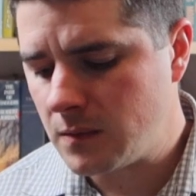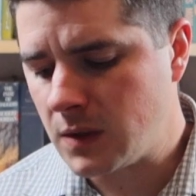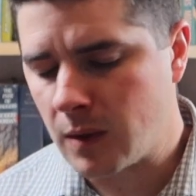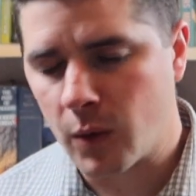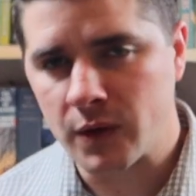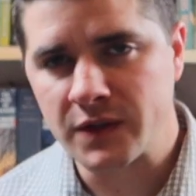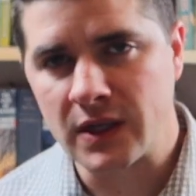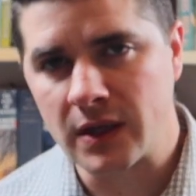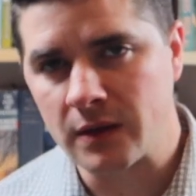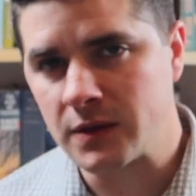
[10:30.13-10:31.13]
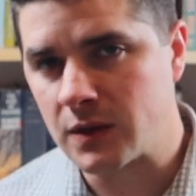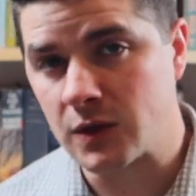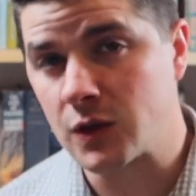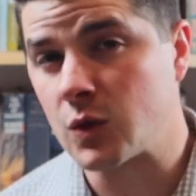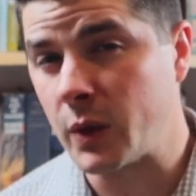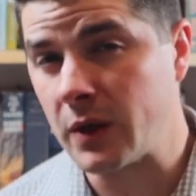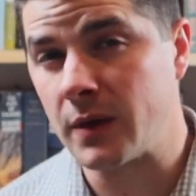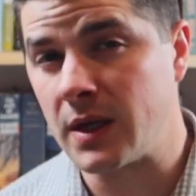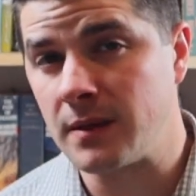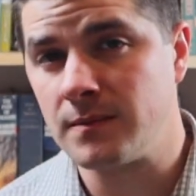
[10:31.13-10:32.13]
The Immortal St. Nicholas is a sweet
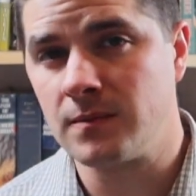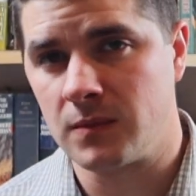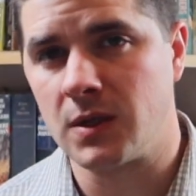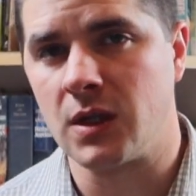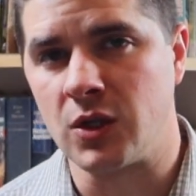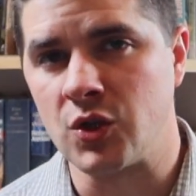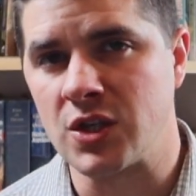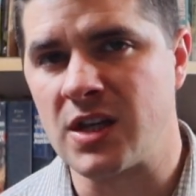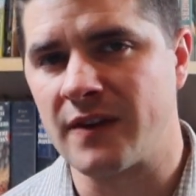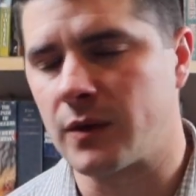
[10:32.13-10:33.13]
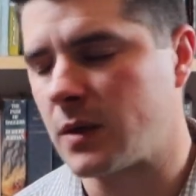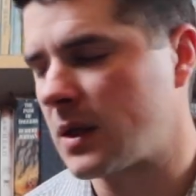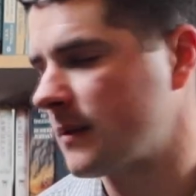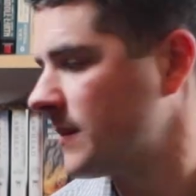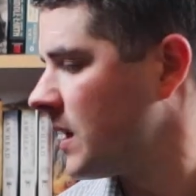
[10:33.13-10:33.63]
read. You should definitely read it.